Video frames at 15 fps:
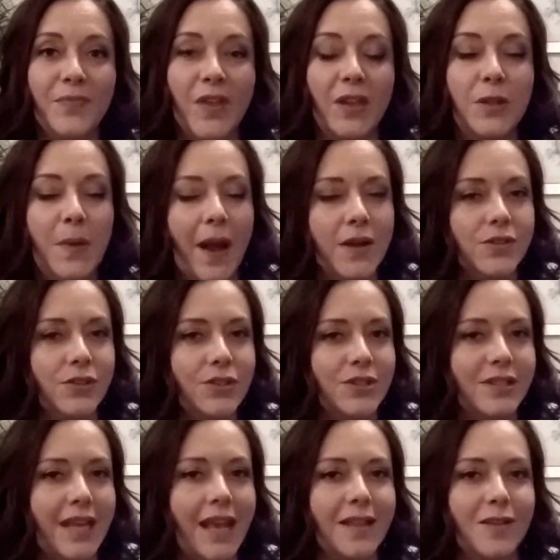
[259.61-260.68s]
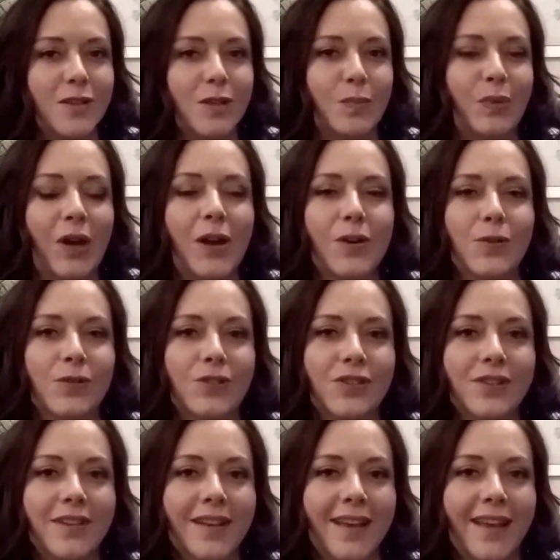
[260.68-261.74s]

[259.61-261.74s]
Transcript: and you actually just take this approach,